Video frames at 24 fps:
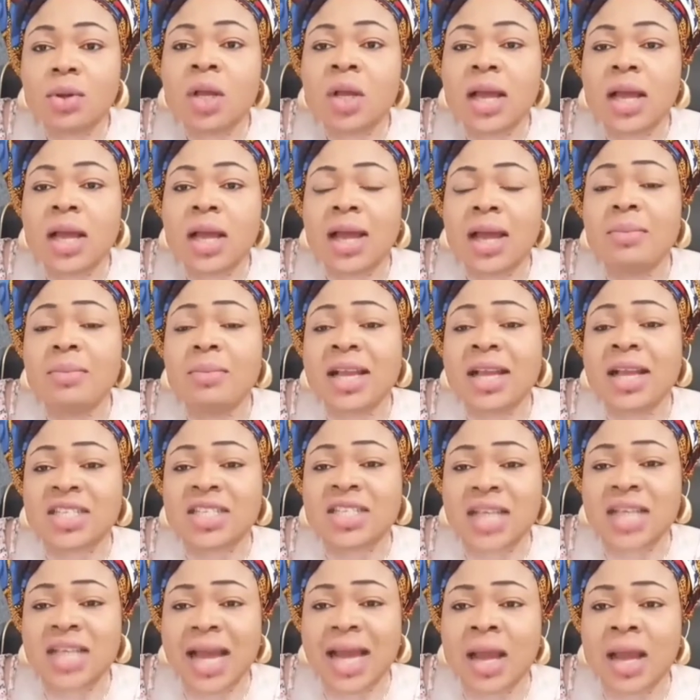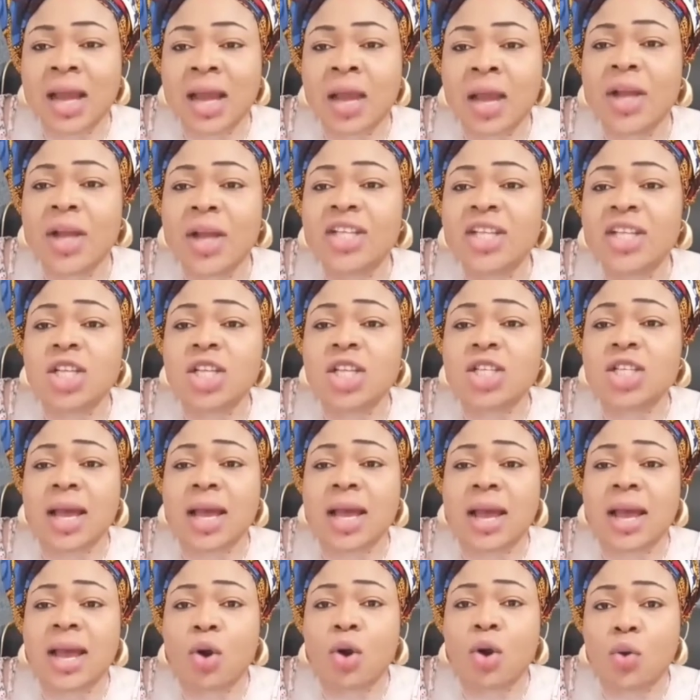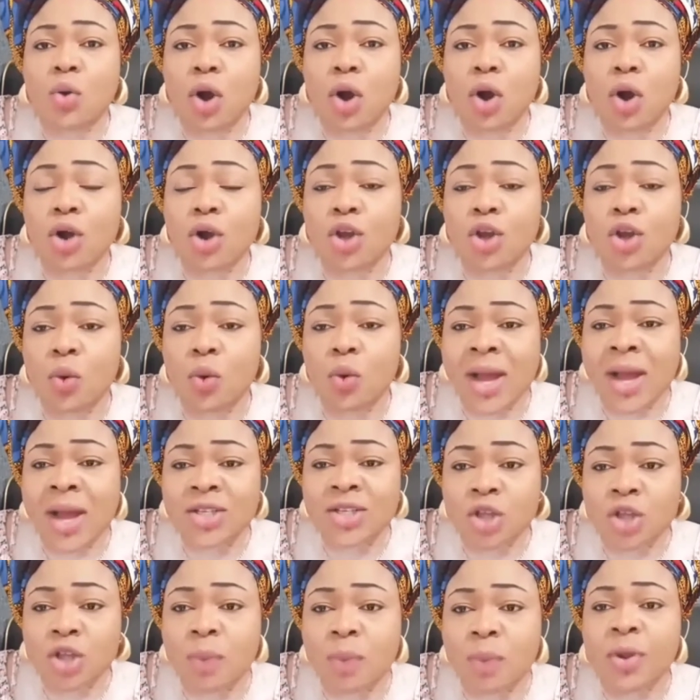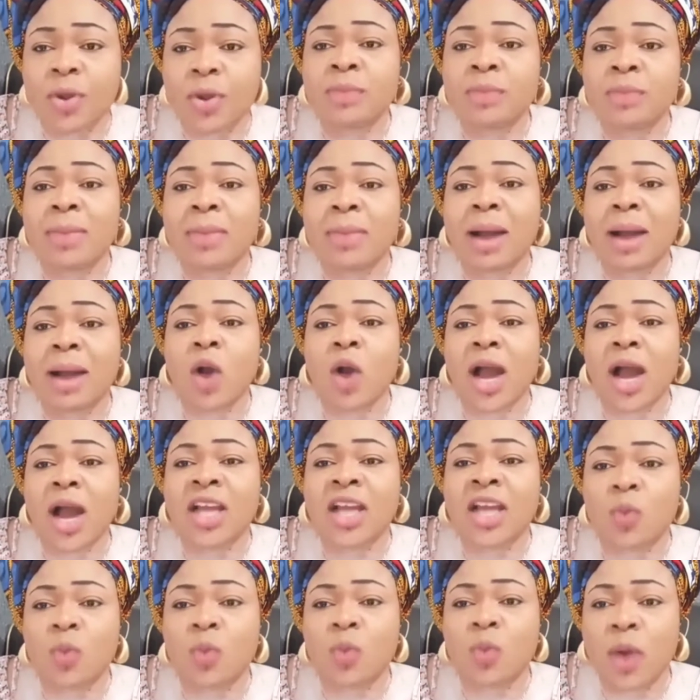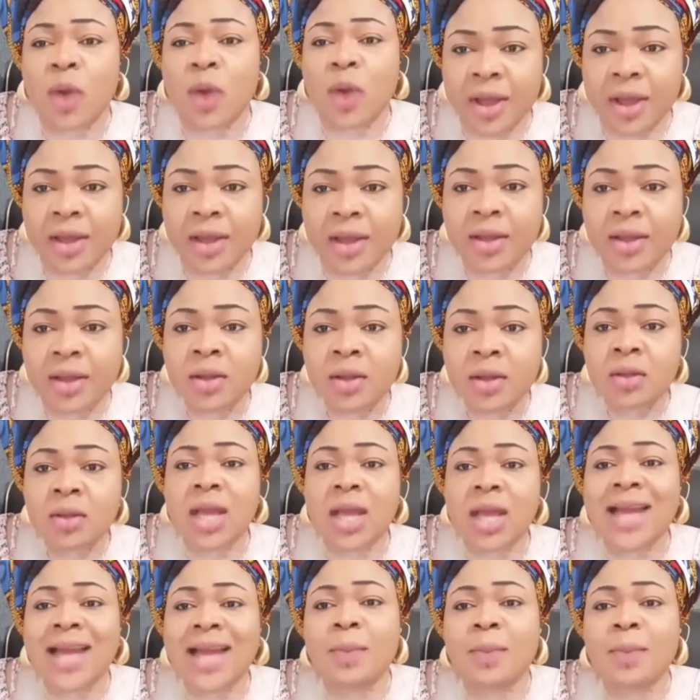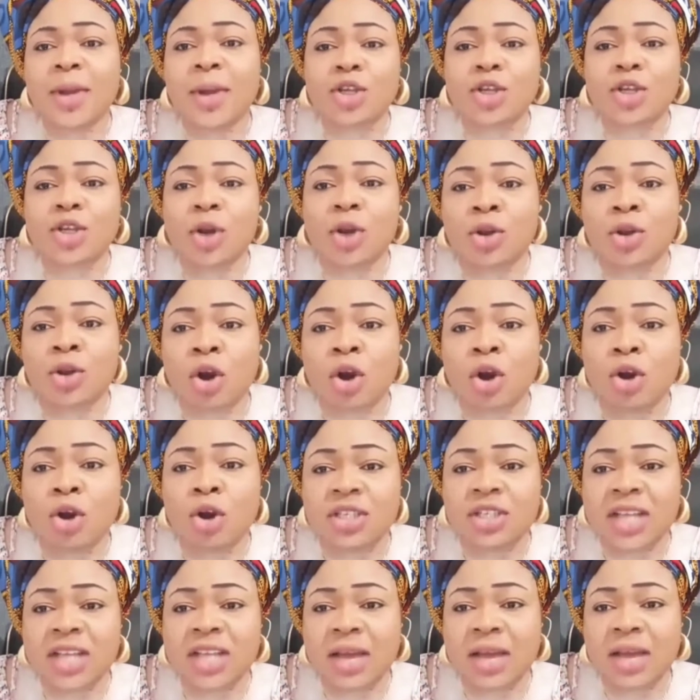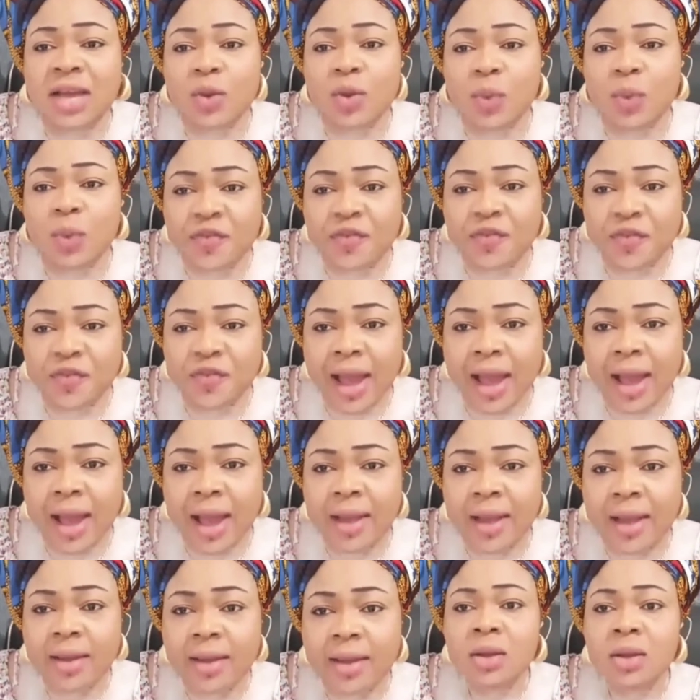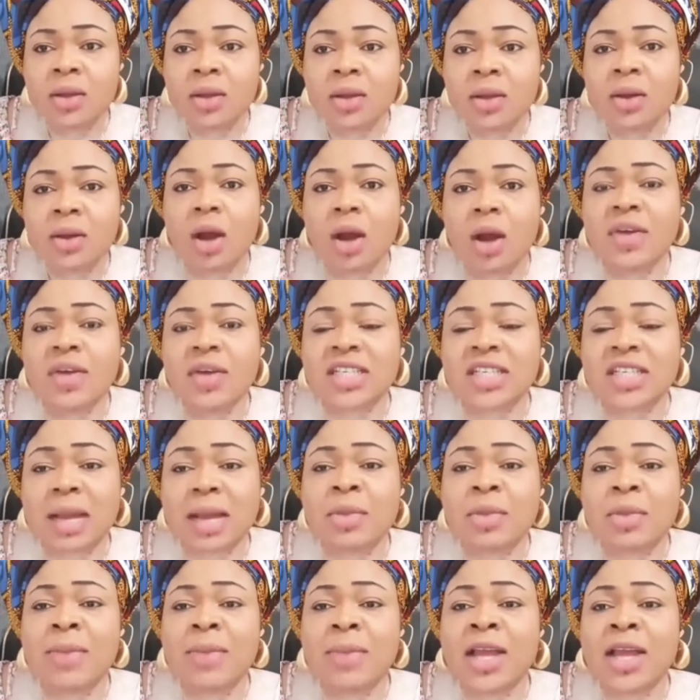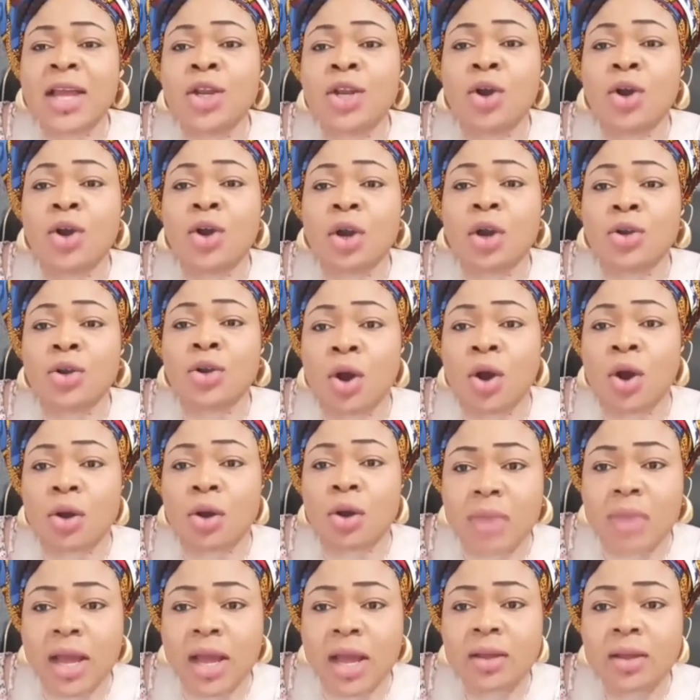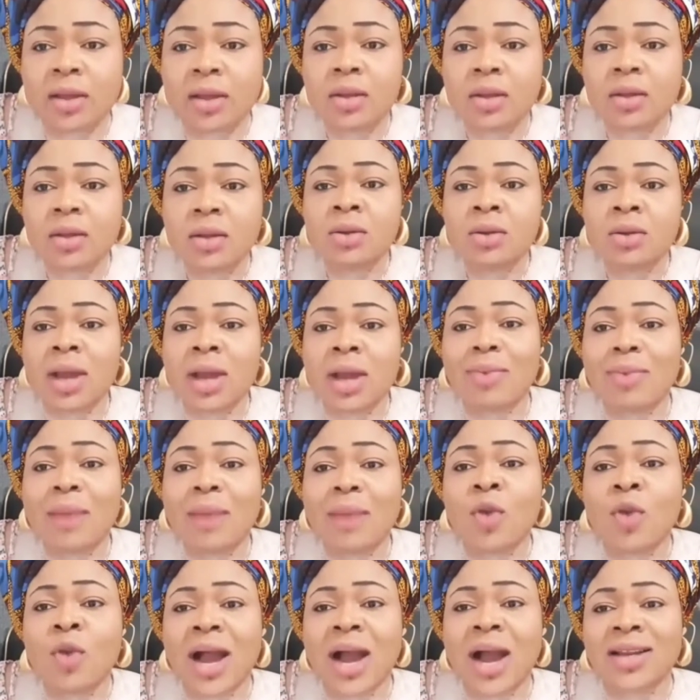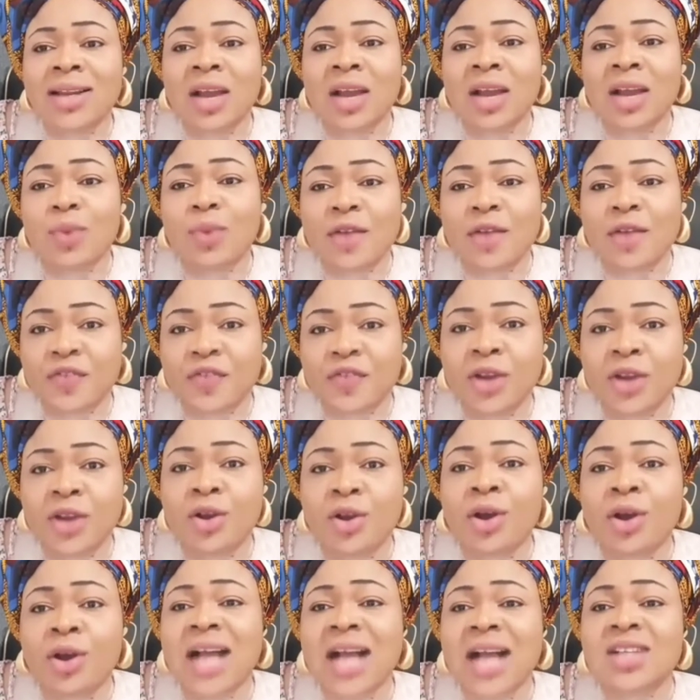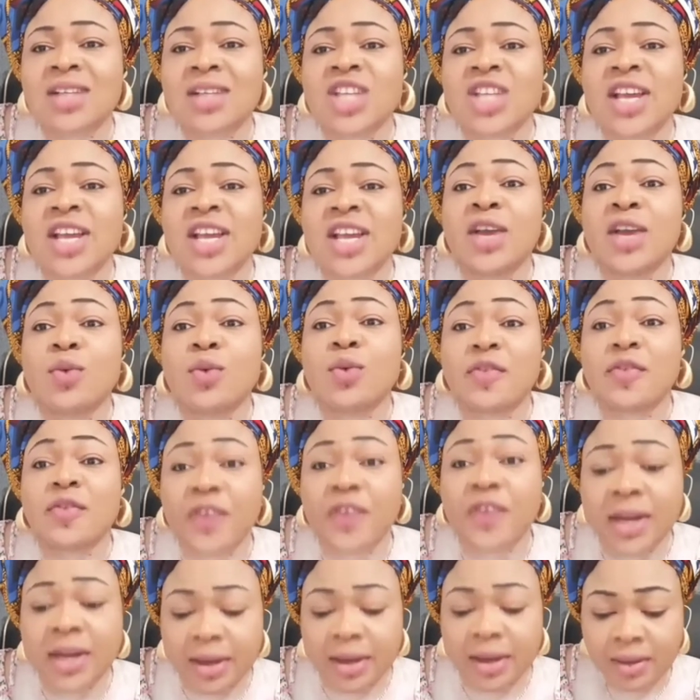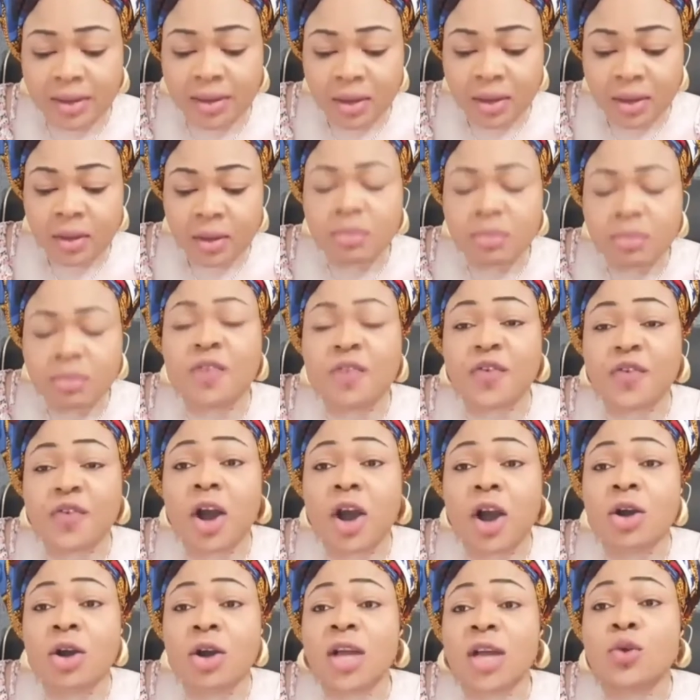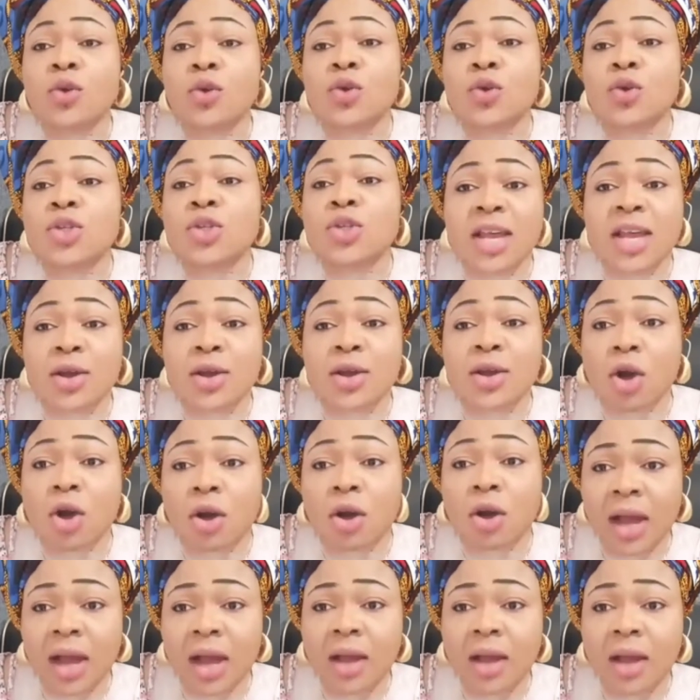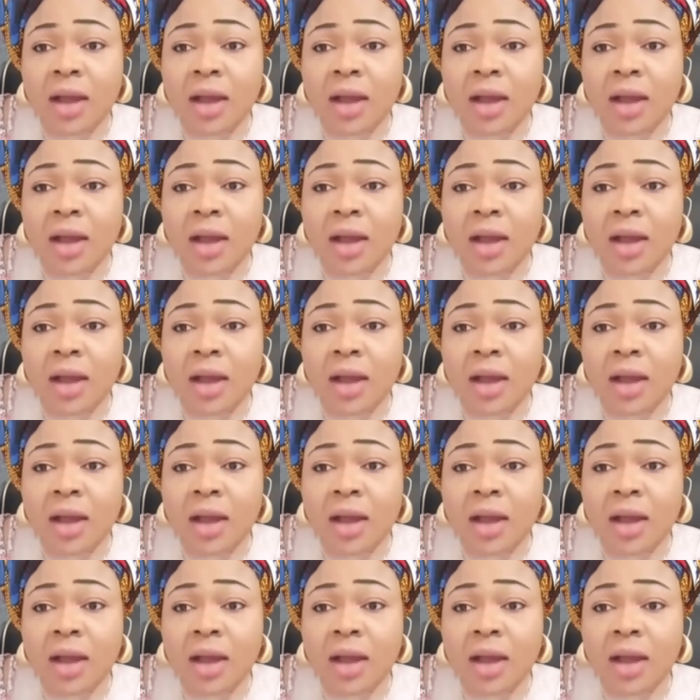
Hey, meta, and I wait to say, oh, you were stop born in my more here with fe. There anybody don't know there with fe. All the time, my inigo no be. Now, one more are you worth no can stay you worth before I can do stay, comma.